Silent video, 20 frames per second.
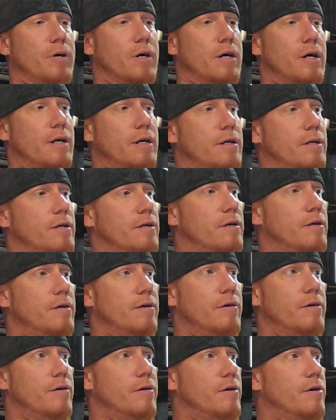but
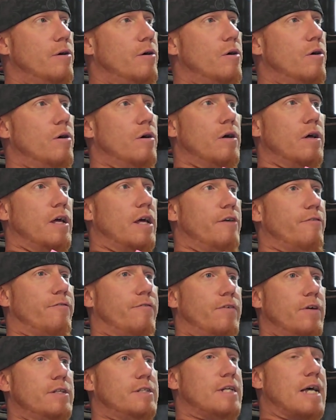
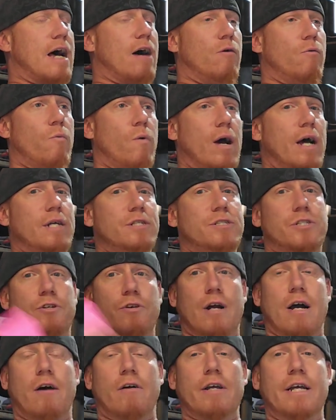if it's out west
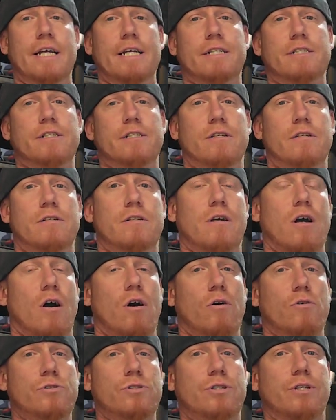or out east
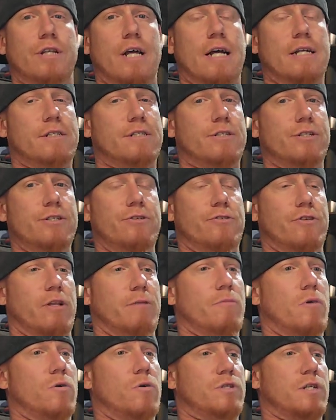coast, that's usually
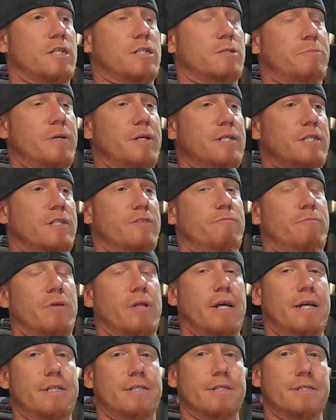the most expensive
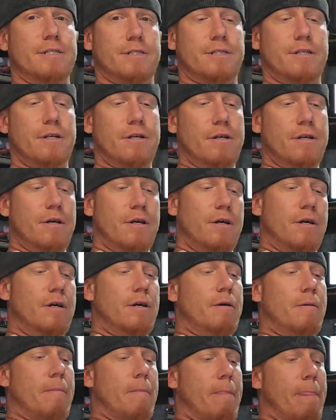places
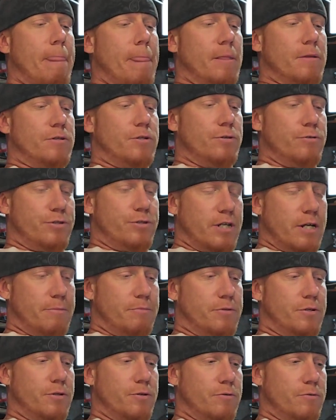to
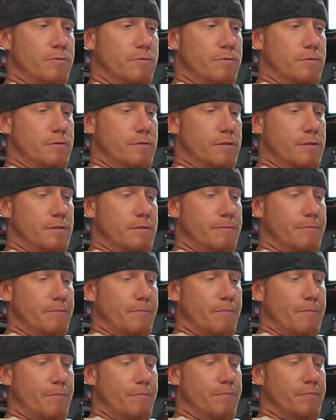ship to.
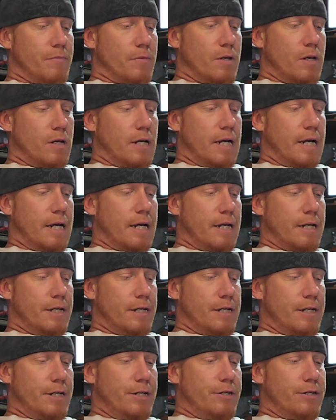
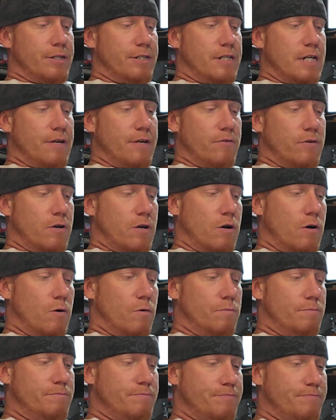And you just never
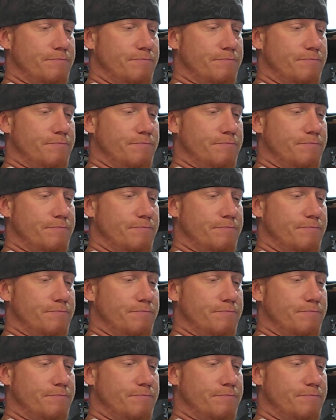know.